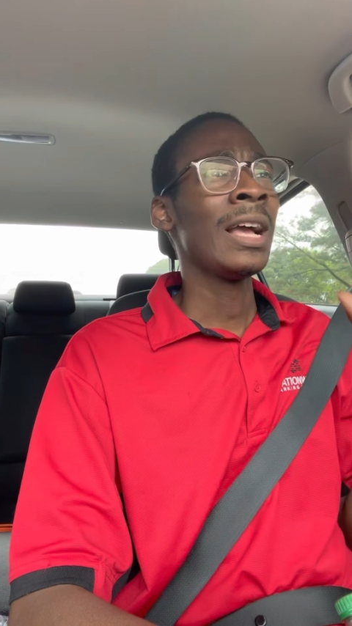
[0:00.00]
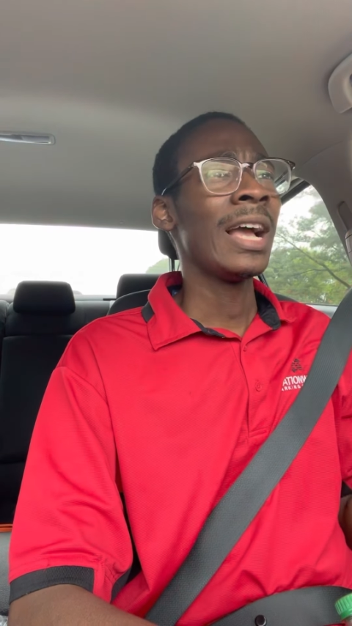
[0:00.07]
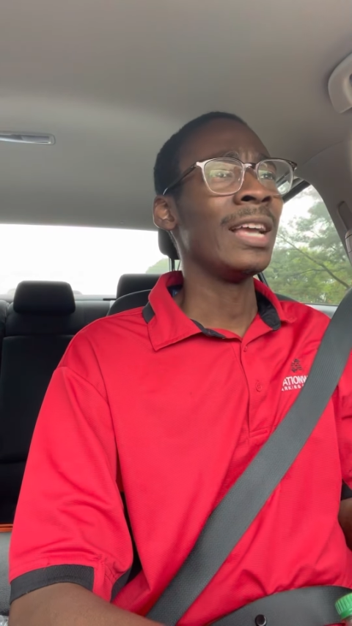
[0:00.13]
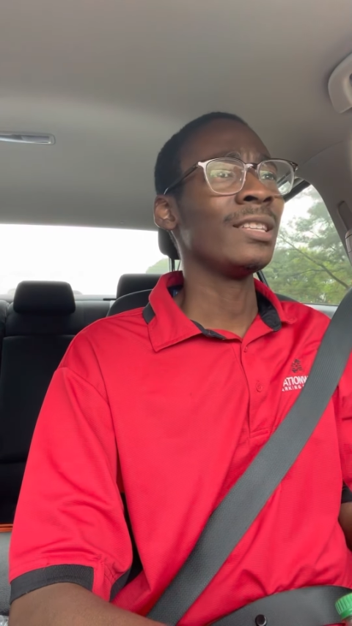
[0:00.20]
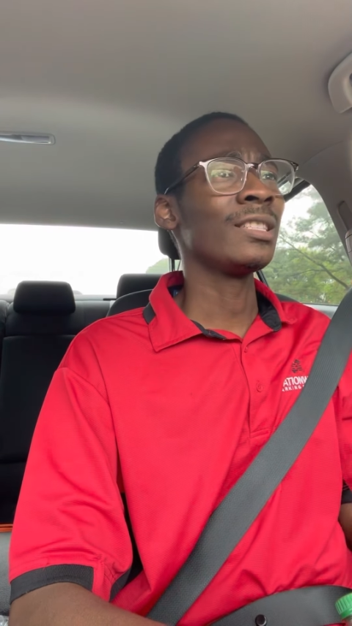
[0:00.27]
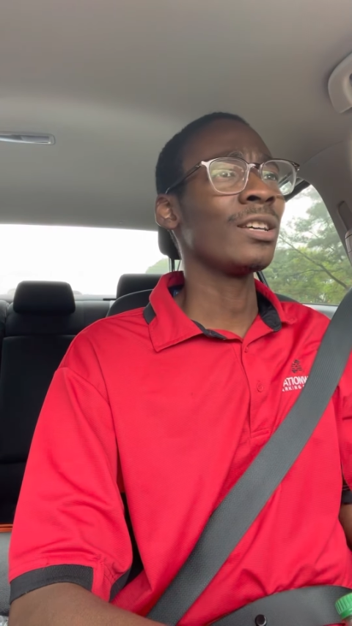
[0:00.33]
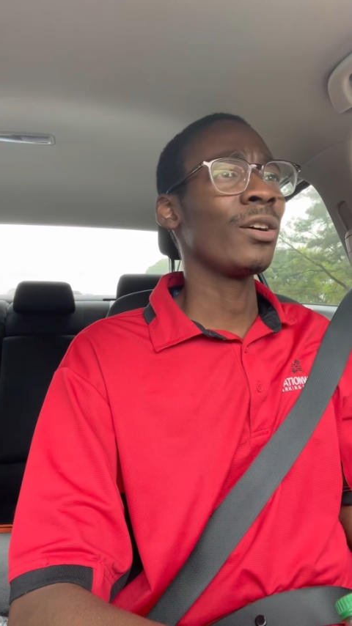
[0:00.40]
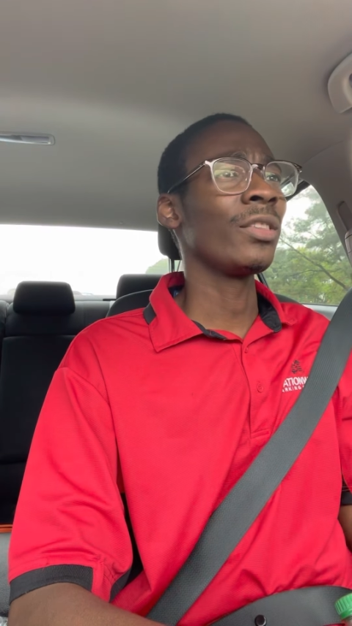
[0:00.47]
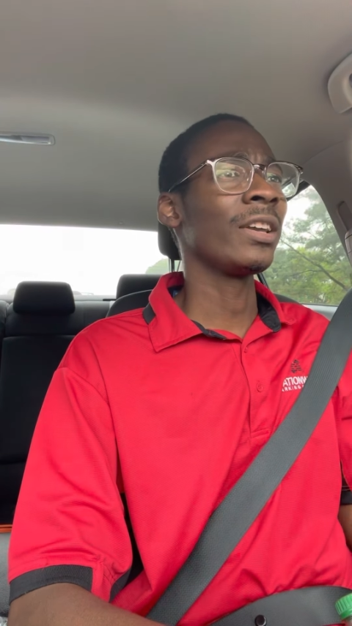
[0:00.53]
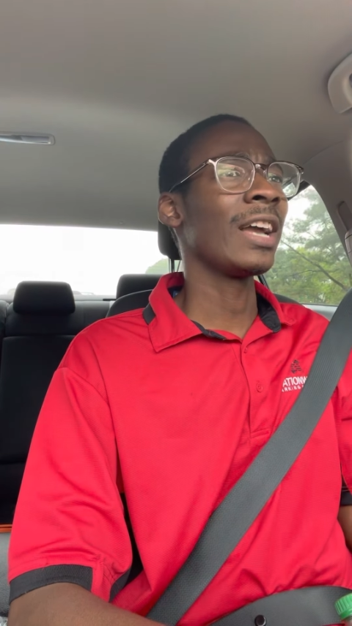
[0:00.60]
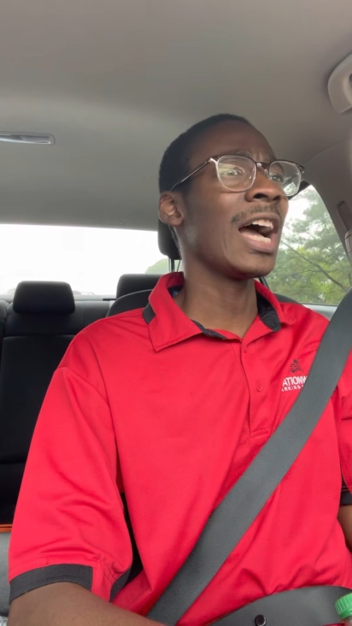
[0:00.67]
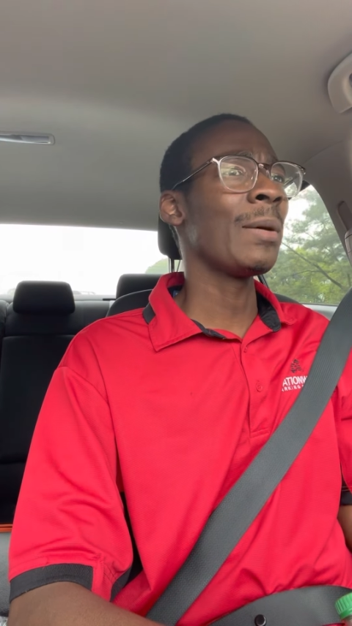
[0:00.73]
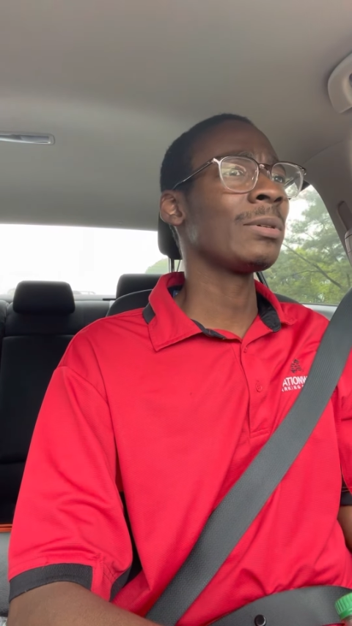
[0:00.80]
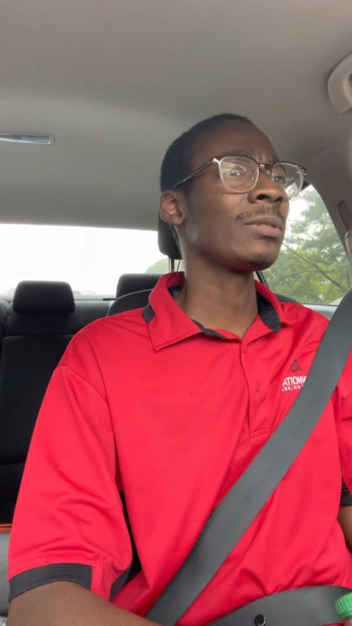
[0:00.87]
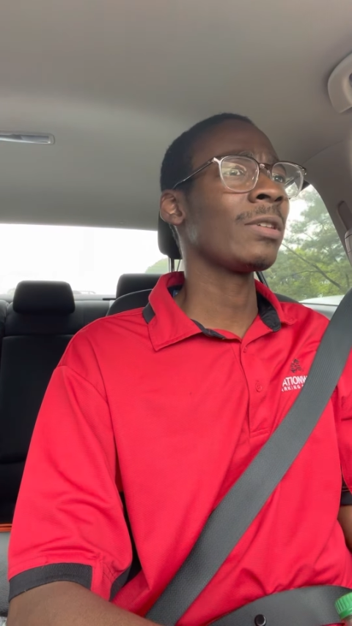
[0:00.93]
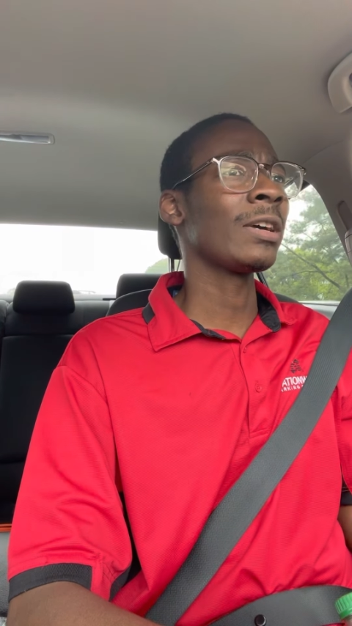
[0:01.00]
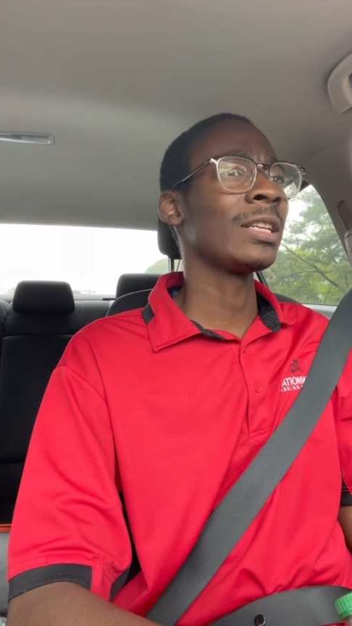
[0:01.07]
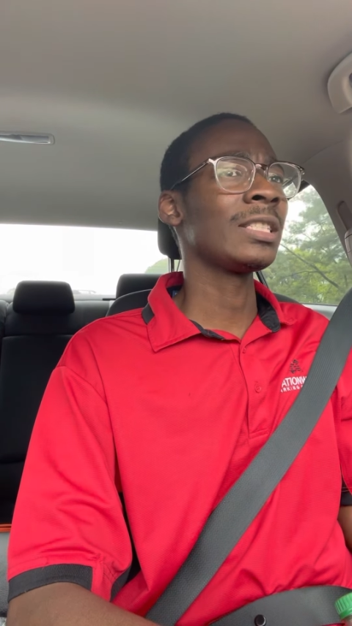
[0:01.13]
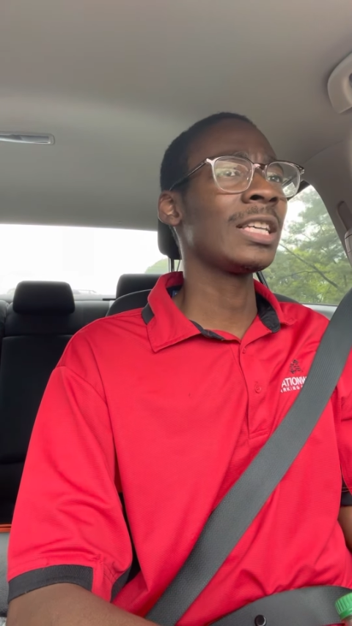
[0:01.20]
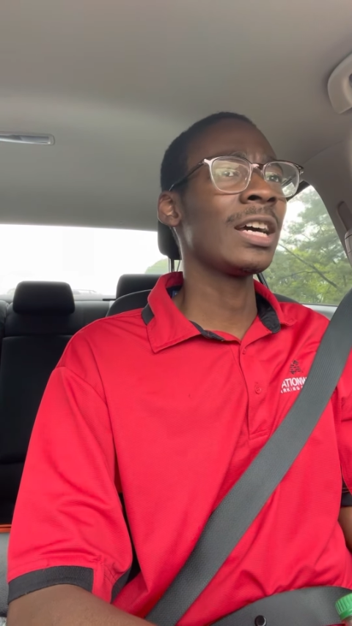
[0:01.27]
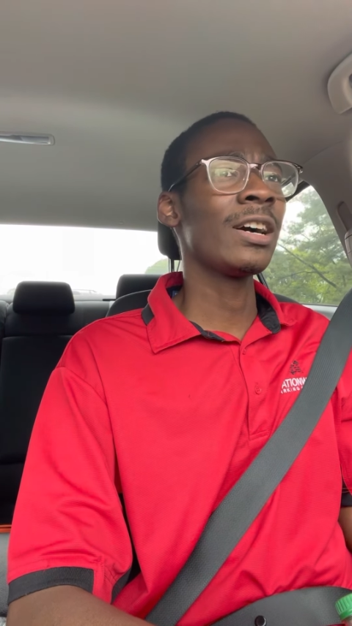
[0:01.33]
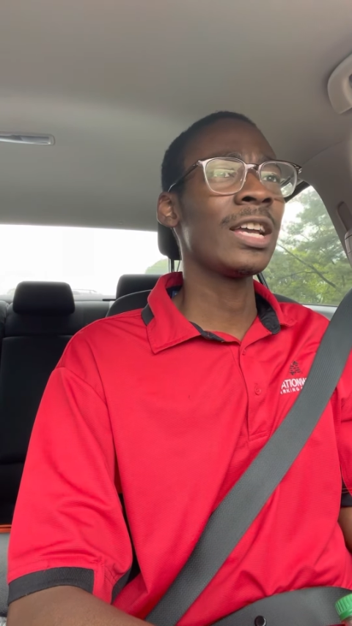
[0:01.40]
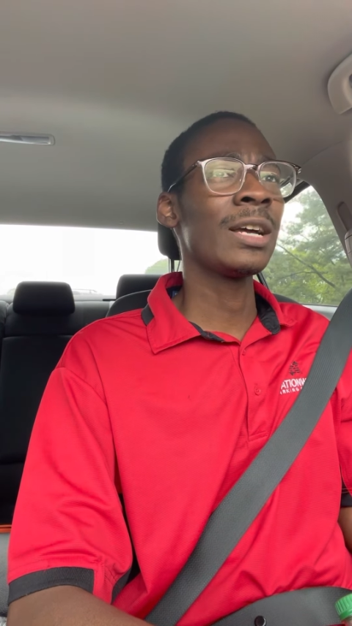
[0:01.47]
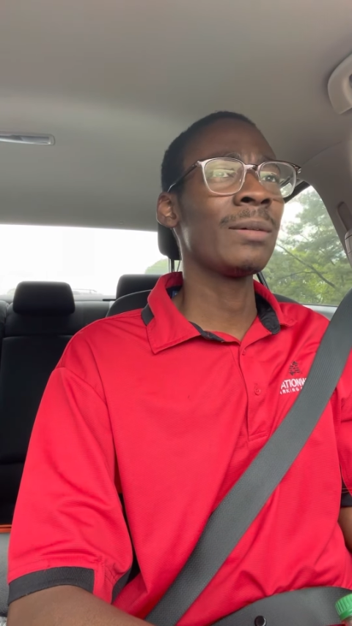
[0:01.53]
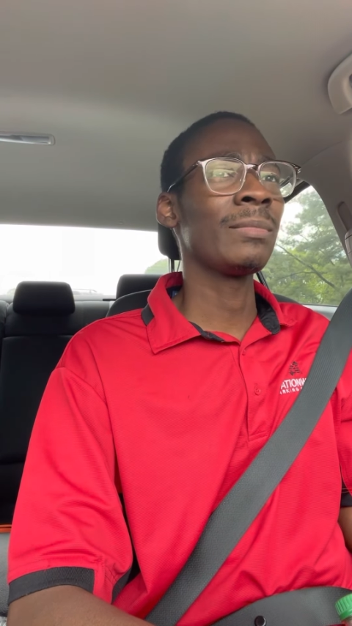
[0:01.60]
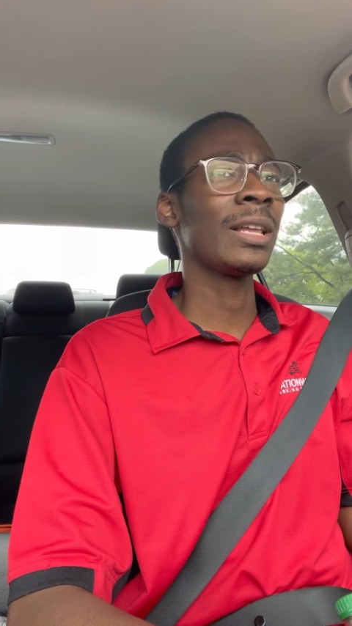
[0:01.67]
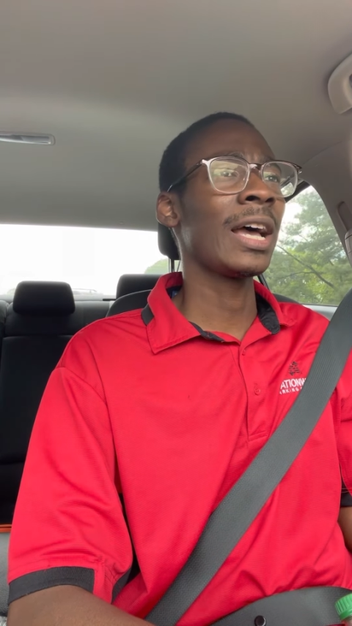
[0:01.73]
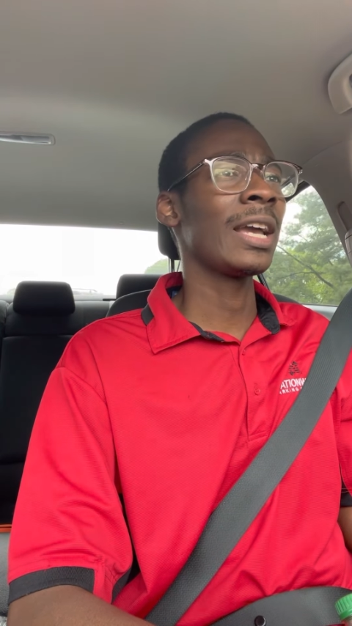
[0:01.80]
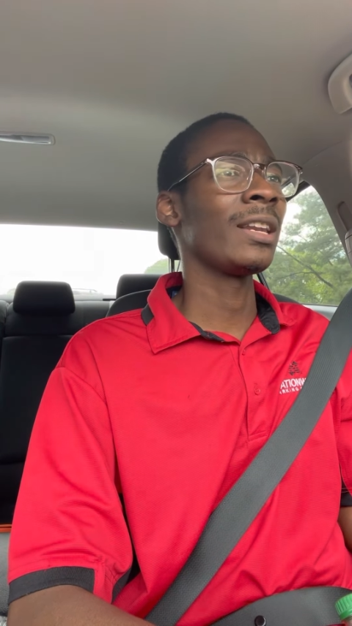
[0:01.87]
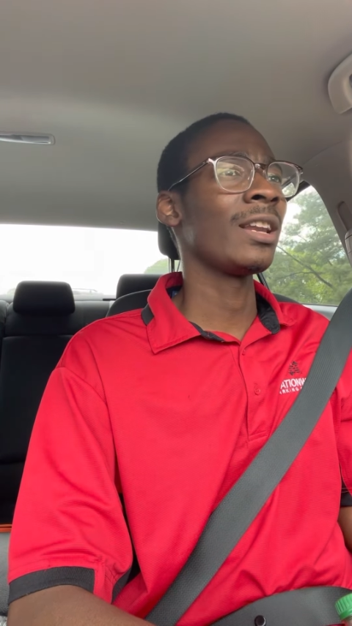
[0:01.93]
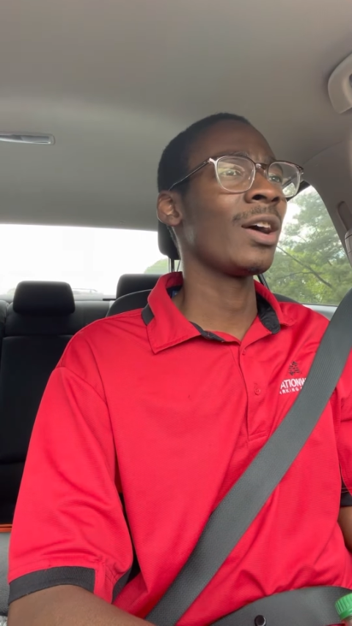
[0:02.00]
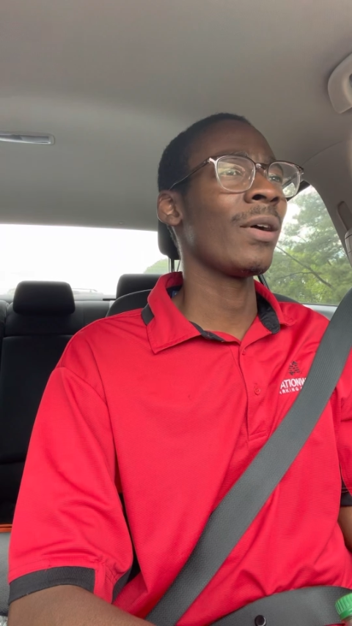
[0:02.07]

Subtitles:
And so the guy was trying to tell him, like,